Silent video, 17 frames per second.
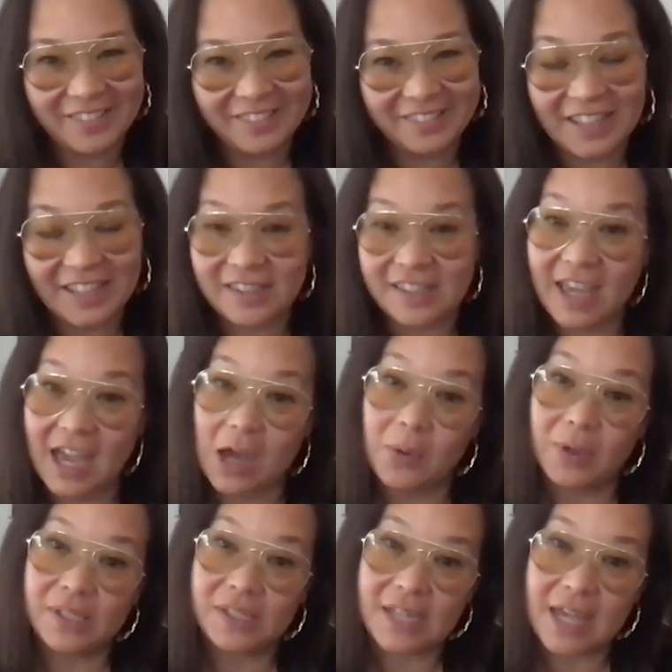Let's see how
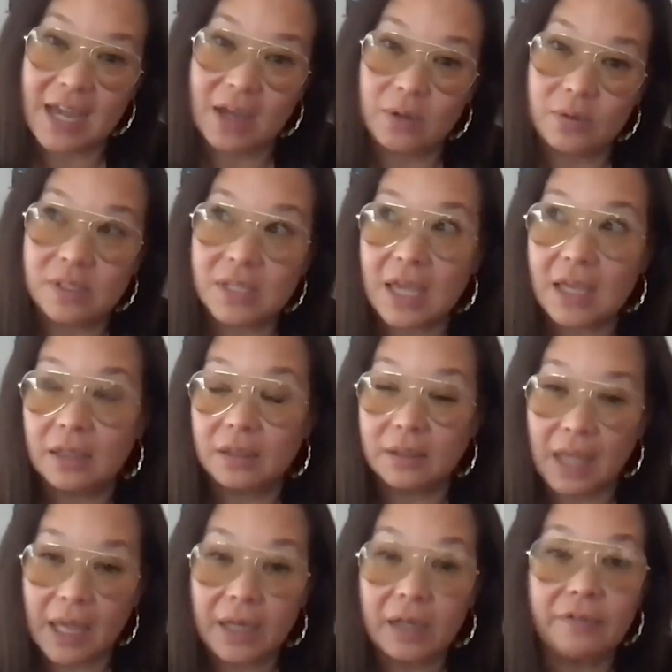it sounds. And a
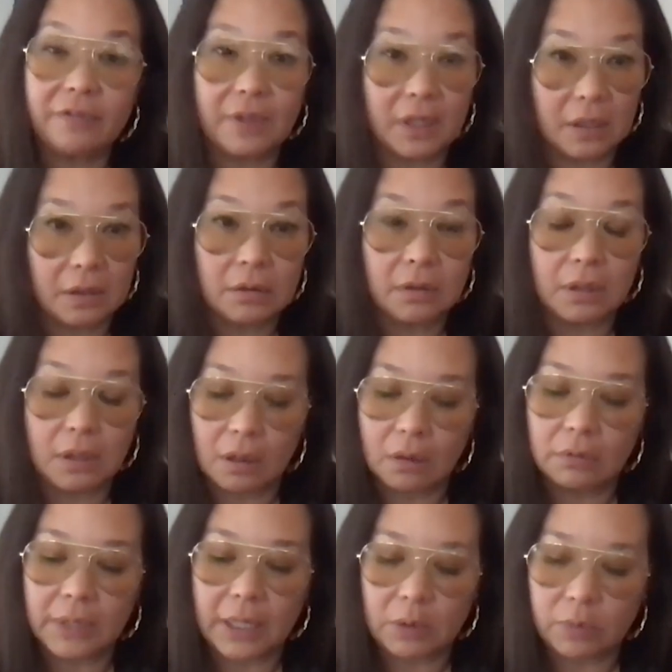lot of it, you
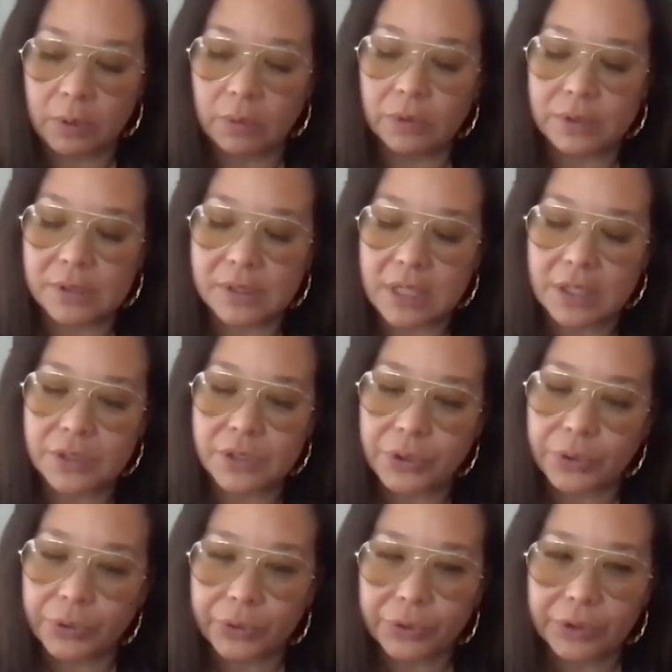know, like we were
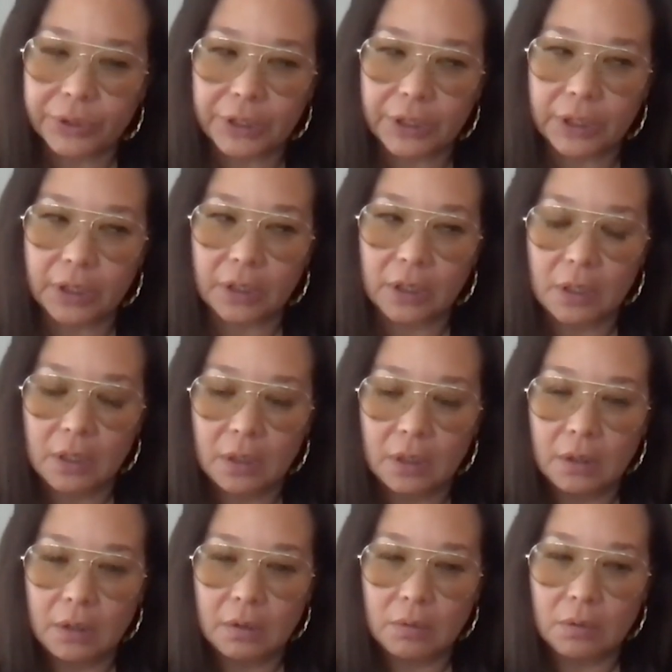discussing earlier,
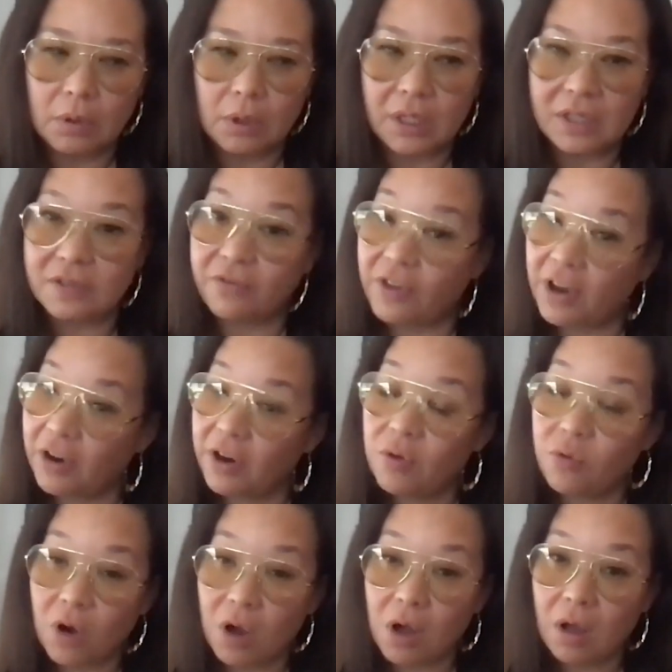is very
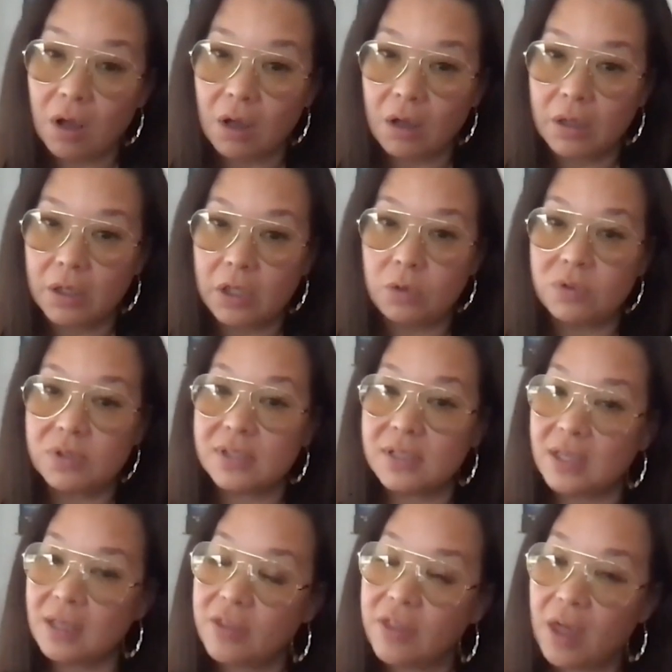raw. You
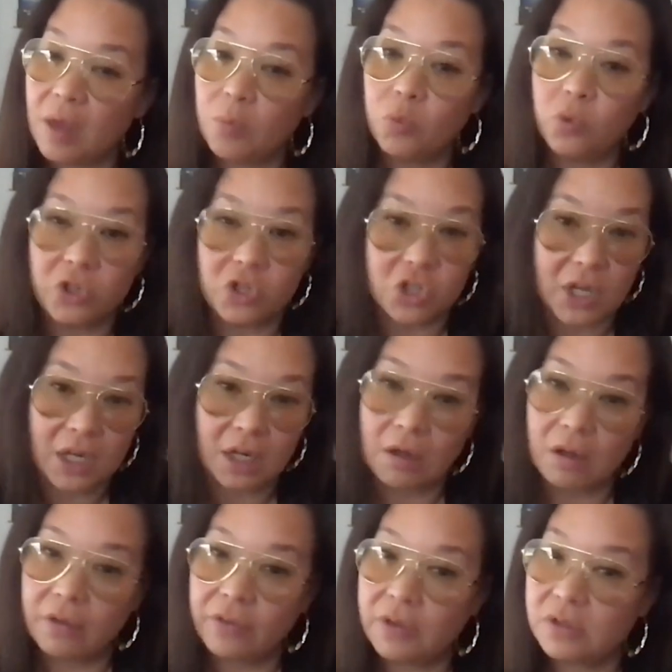see them
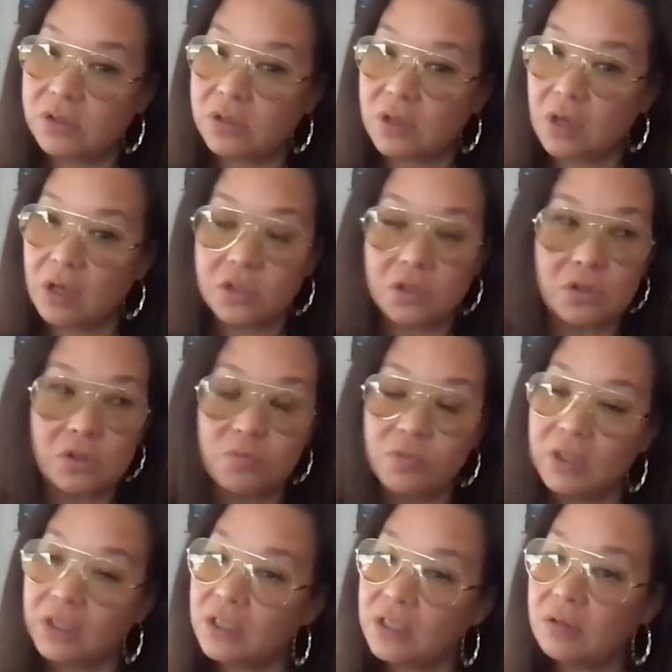woodshedding all these songs. You
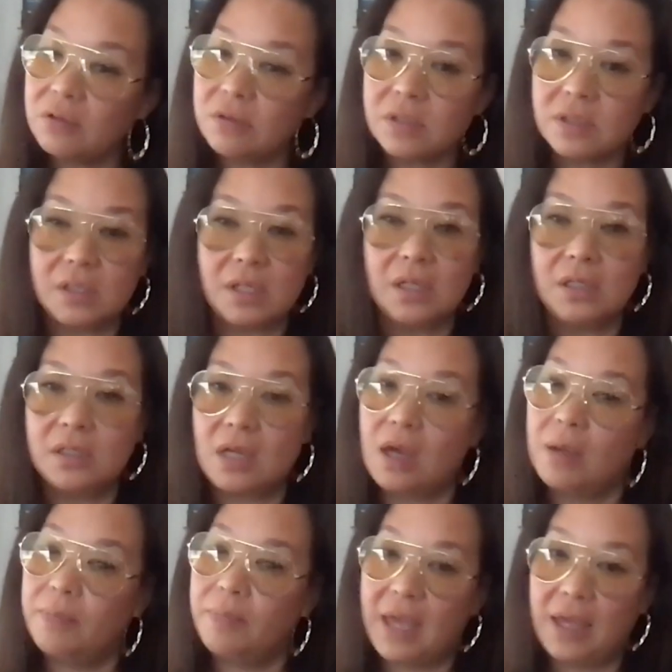really don't see
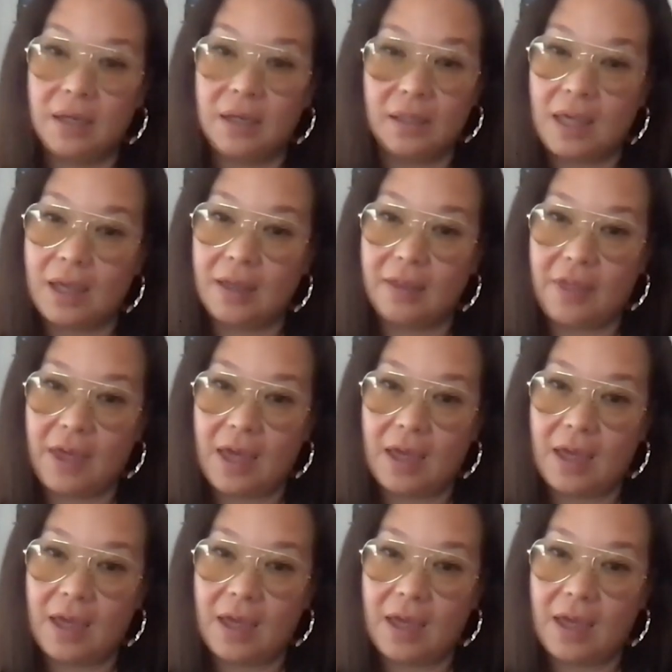Tom Petty like that.